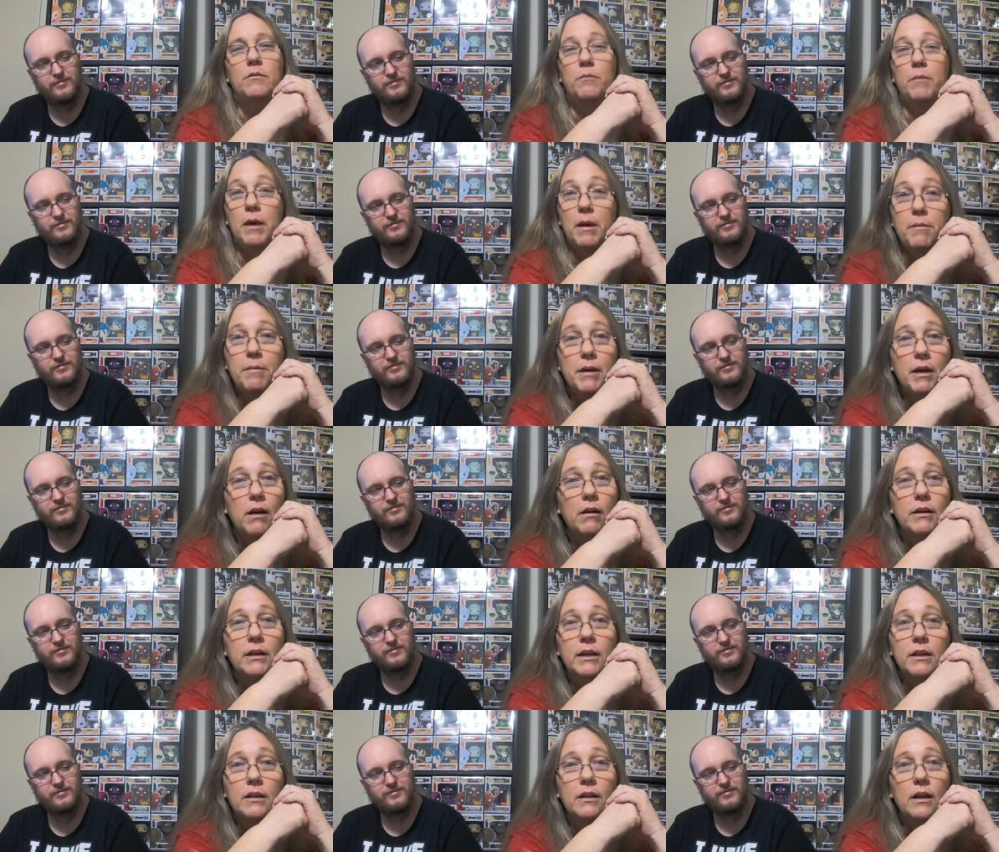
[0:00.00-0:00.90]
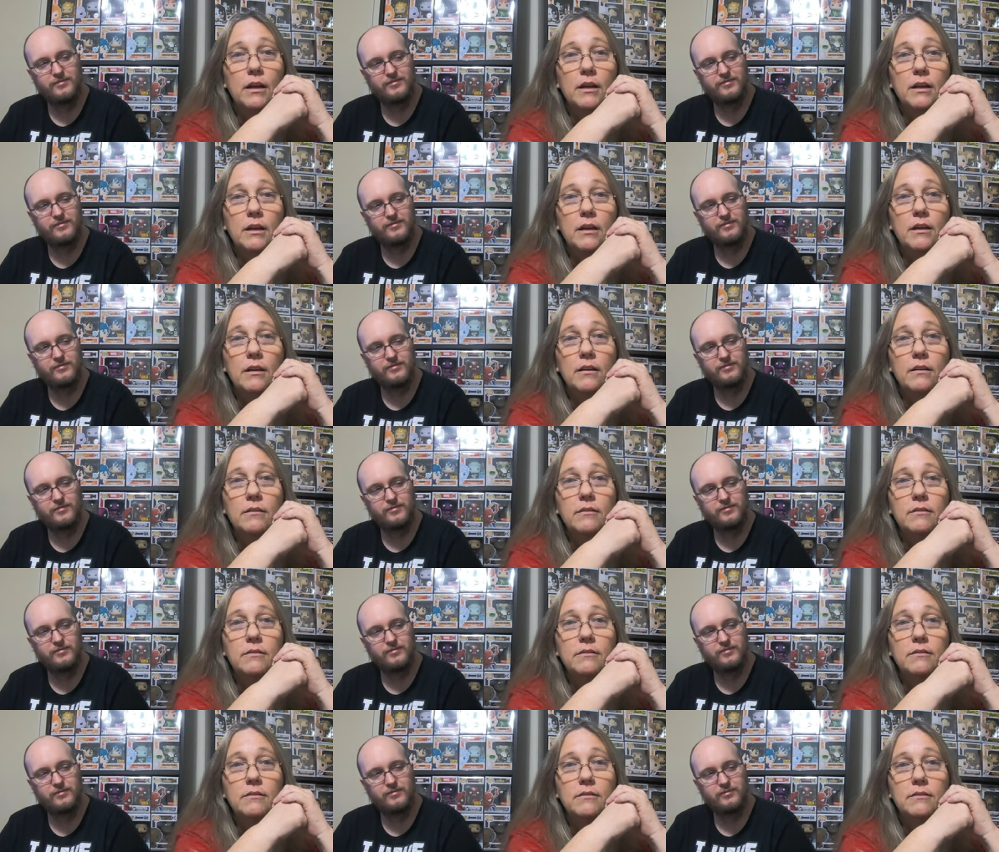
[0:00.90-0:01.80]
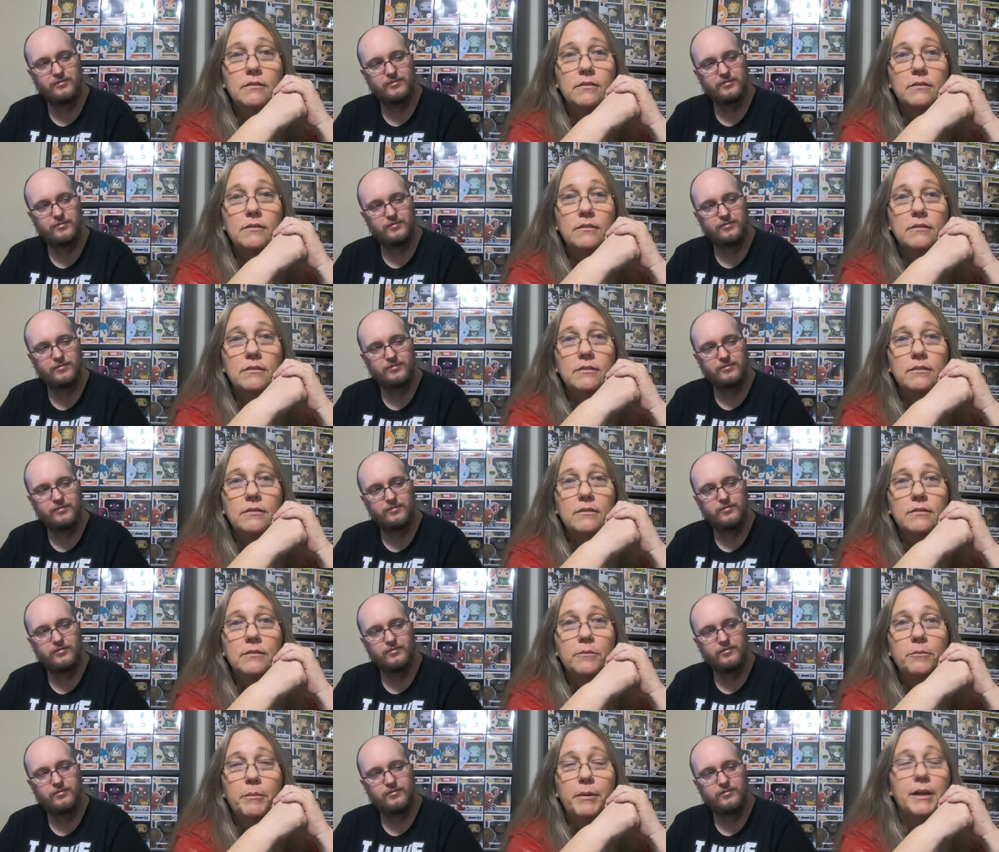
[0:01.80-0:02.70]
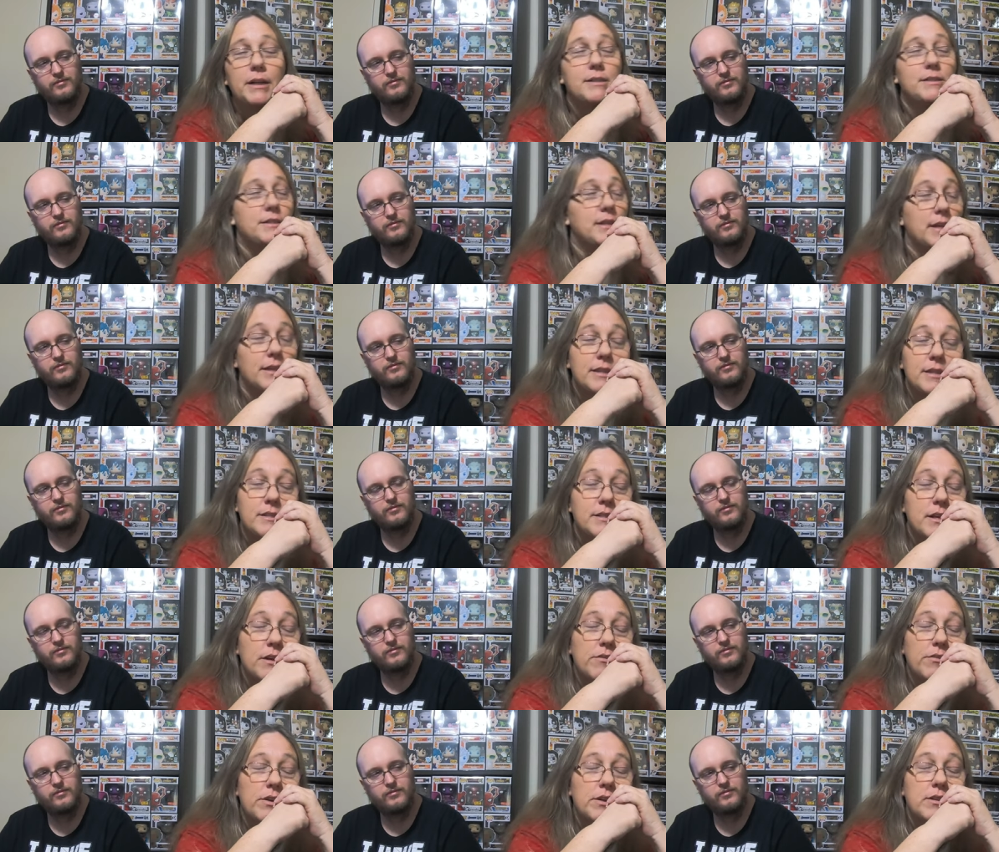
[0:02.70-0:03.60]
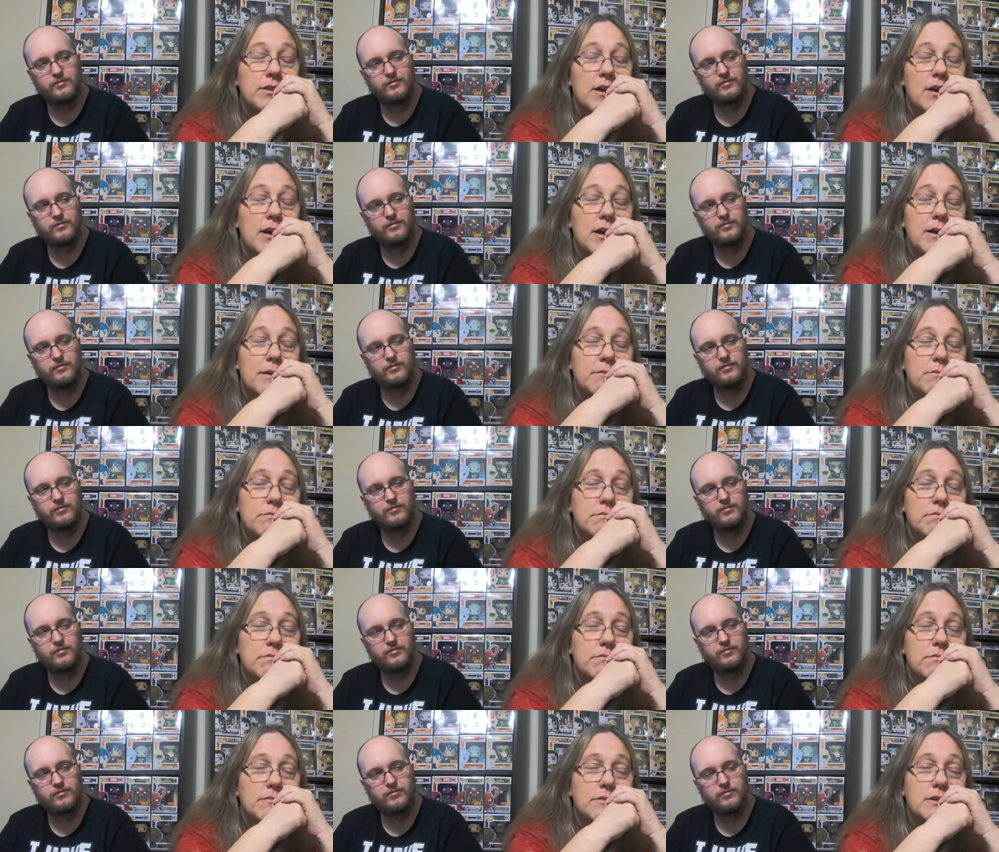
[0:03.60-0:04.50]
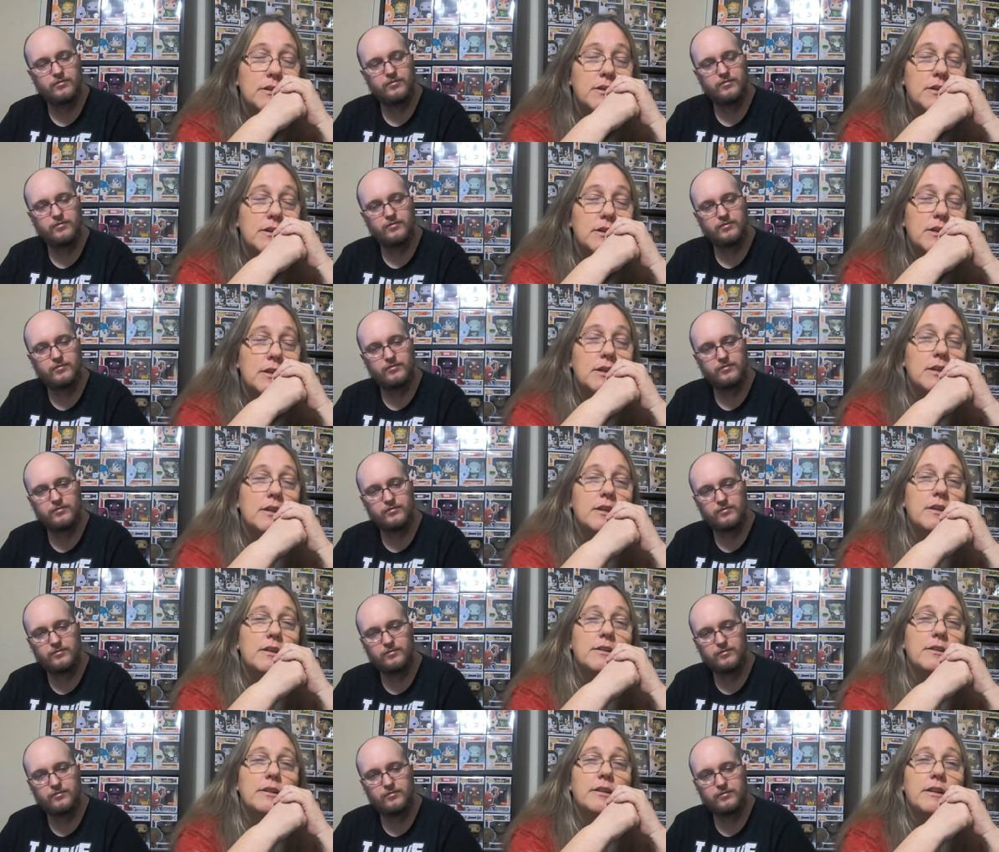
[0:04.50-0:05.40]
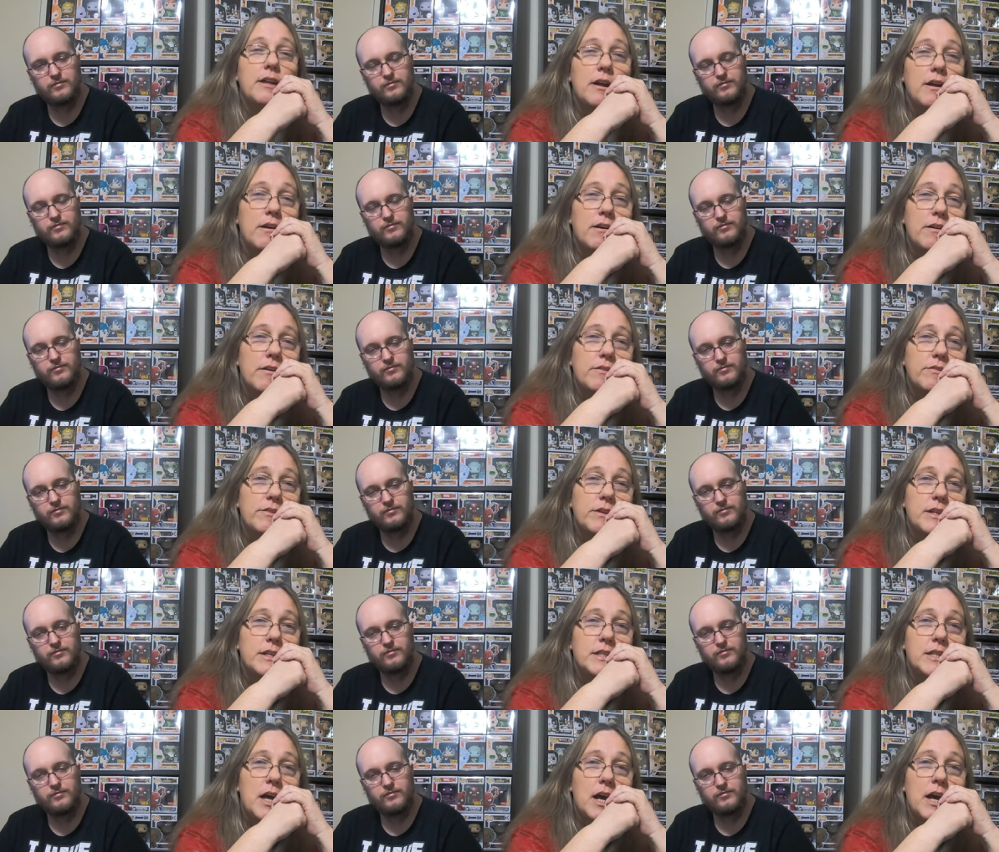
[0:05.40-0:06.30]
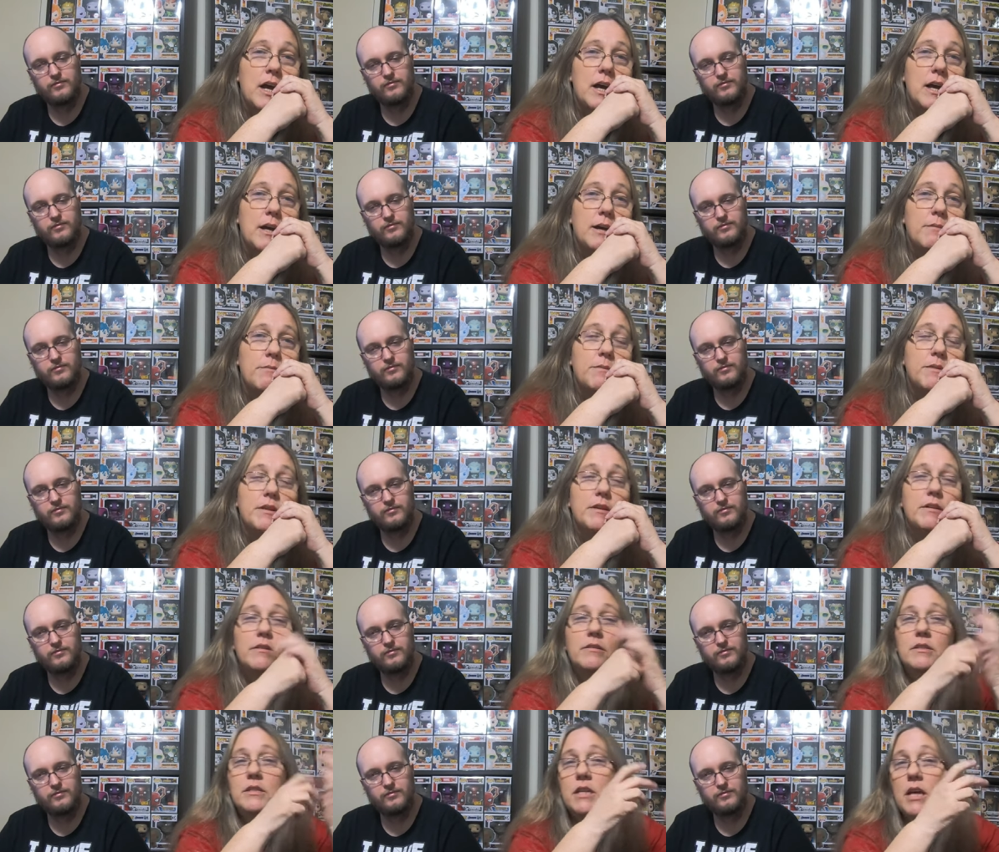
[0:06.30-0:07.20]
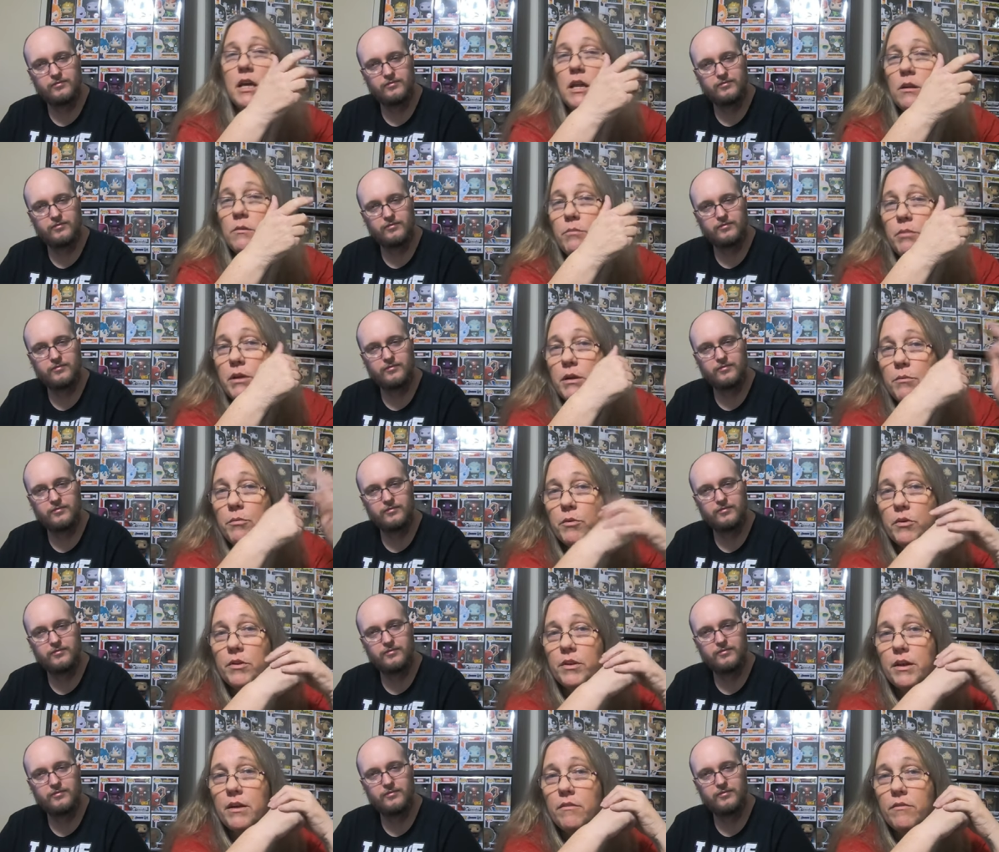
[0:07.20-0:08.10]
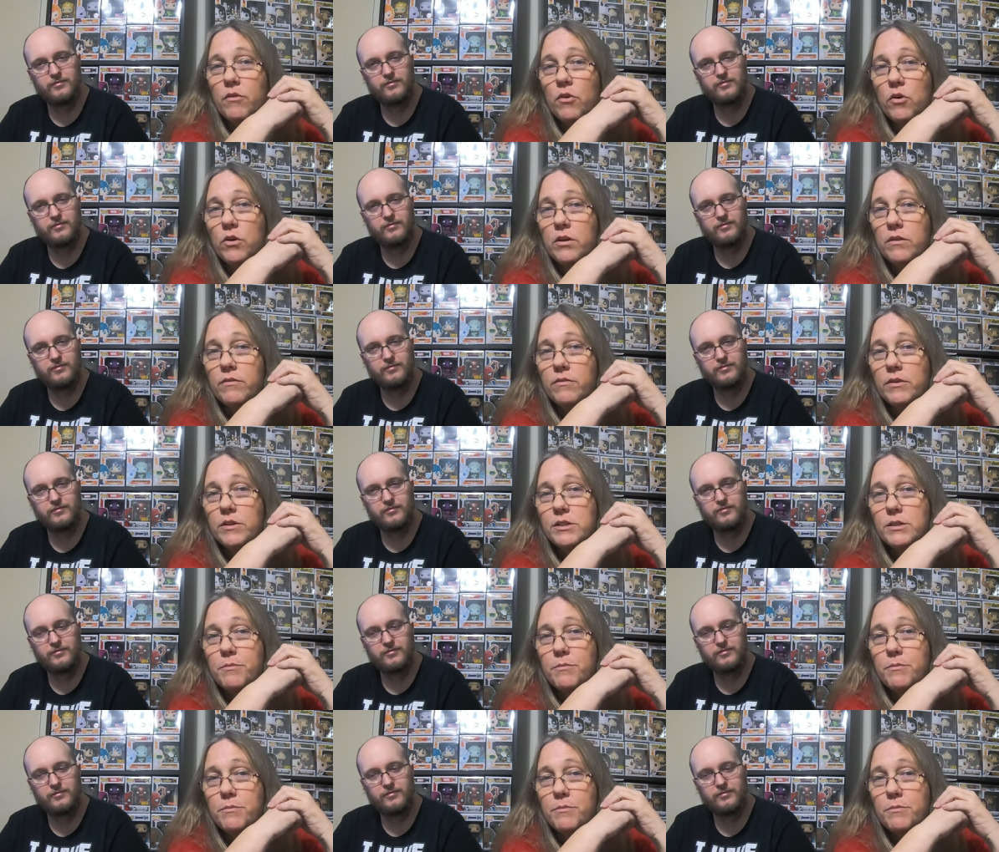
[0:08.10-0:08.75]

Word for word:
Speaker 1: maybe I'll get lucky. But I say this every time. And then every time the ten people that voted for